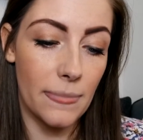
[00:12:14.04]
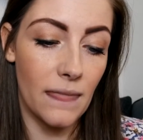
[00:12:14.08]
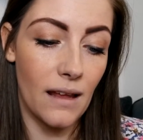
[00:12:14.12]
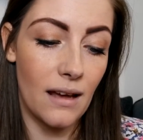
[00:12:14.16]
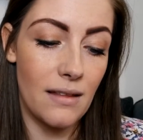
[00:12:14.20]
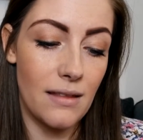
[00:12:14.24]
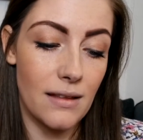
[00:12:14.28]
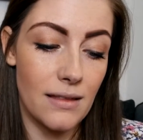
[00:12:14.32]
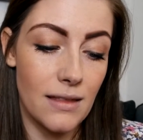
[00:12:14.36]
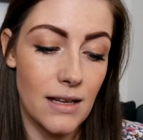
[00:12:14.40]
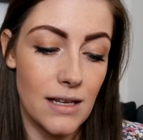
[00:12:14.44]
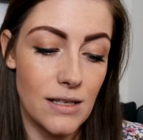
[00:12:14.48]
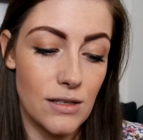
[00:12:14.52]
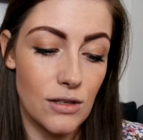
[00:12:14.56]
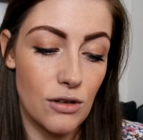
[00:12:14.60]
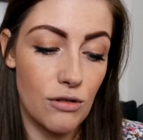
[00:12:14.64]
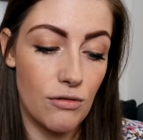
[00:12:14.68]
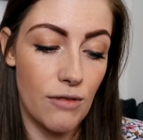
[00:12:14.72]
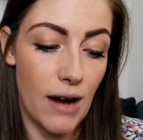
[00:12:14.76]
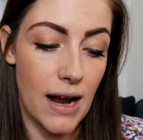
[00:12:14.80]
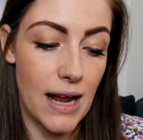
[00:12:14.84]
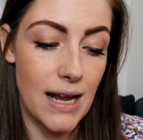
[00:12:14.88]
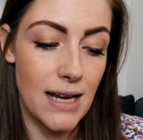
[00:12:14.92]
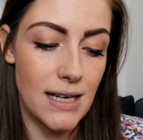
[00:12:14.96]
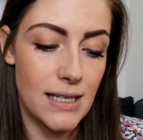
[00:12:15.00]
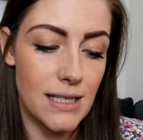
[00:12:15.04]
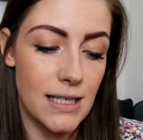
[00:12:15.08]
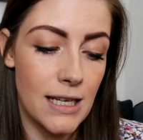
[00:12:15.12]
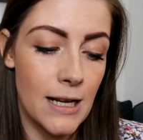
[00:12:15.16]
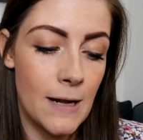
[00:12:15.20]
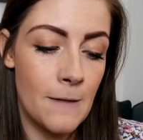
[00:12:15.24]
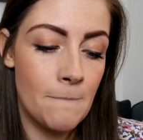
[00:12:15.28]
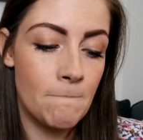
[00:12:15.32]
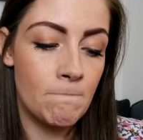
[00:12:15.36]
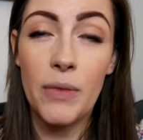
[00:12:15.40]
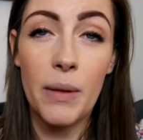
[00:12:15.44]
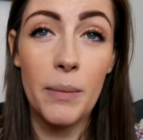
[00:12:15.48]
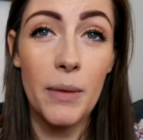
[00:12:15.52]
I think that's great.
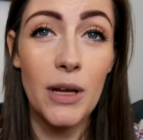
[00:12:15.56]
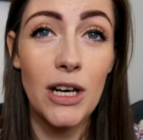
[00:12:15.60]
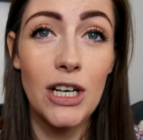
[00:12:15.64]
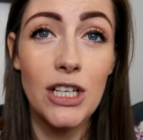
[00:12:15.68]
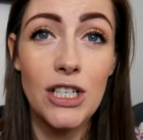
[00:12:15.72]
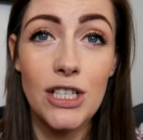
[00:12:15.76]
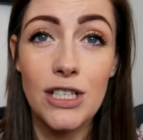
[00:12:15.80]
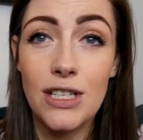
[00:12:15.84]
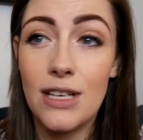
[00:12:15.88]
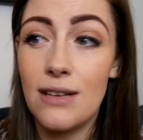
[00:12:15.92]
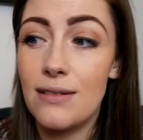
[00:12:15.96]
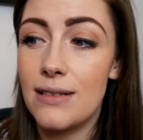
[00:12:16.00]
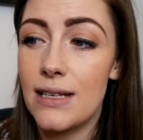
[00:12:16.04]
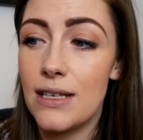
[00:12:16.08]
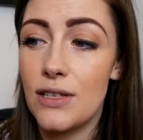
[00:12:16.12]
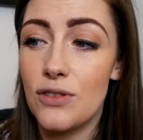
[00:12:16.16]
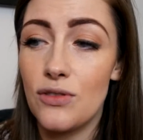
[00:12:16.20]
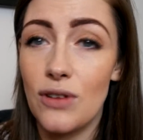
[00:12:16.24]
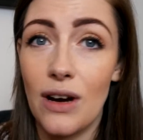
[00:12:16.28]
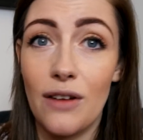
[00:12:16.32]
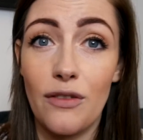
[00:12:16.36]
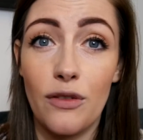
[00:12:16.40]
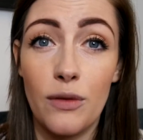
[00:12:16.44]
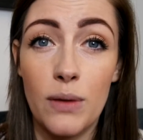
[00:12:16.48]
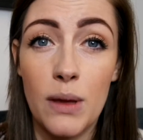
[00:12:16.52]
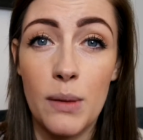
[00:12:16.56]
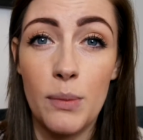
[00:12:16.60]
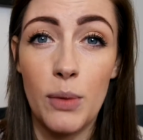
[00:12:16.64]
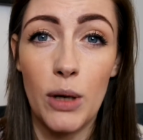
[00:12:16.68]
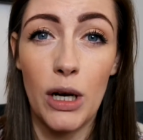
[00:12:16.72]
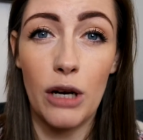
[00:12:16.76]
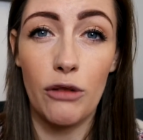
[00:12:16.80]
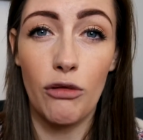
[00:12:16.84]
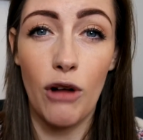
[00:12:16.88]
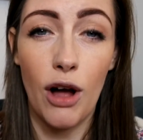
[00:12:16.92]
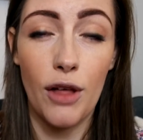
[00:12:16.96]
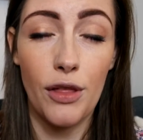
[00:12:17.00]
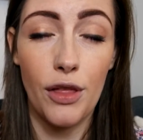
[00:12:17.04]
I'm gonna just use it straight from the
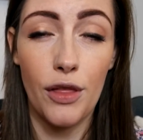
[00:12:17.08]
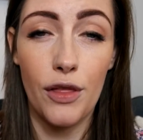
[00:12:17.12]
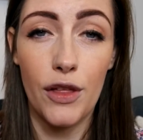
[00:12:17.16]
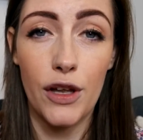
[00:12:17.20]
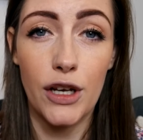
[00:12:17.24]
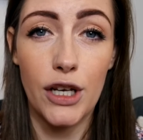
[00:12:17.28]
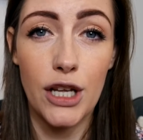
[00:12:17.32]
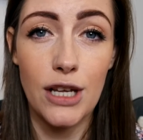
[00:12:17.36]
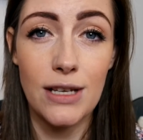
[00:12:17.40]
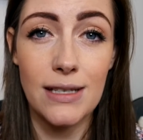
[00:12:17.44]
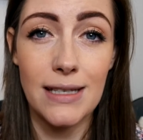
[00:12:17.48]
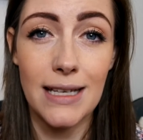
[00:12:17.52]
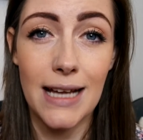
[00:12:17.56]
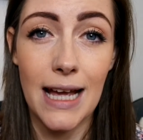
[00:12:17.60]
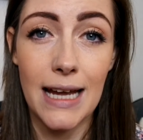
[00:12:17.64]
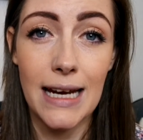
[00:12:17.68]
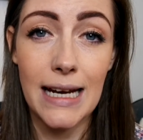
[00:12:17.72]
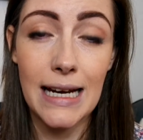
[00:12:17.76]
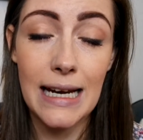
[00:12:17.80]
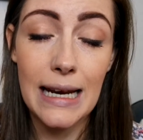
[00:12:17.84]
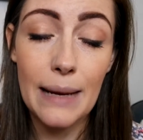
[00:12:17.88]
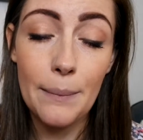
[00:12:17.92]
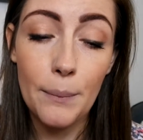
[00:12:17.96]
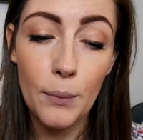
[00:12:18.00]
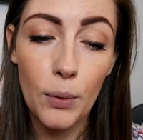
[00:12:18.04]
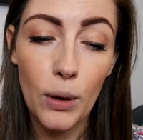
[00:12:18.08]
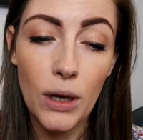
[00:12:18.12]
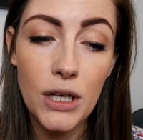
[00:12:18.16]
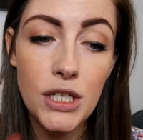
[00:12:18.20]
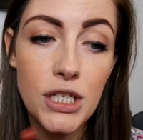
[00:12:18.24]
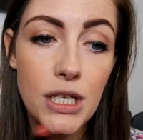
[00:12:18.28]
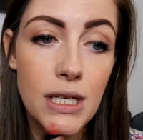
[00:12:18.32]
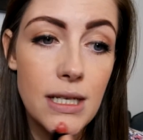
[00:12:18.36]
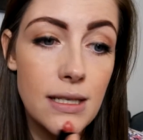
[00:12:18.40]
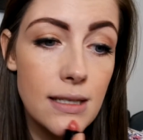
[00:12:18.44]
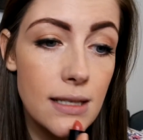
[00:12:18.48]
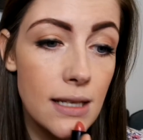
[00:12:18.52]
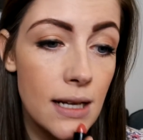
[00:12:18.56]
bullet rather than using any lip
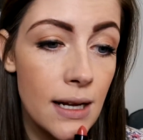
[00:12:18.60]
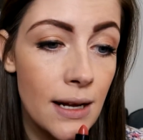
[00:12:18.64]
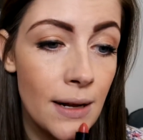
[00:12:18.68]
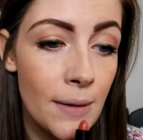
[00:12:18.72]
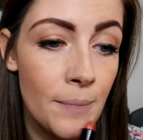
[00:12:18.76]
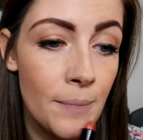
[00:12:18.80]
brushes.